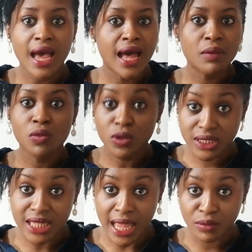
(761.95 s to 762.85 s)
And
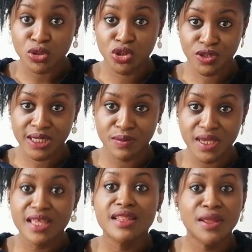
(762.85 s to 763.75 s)
most times, trust
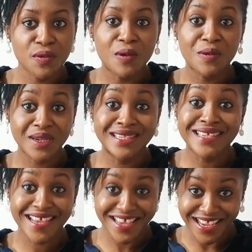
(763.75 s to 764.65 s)
me, they will always
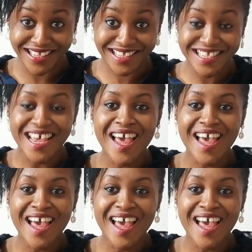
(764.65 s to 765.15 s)
say yes.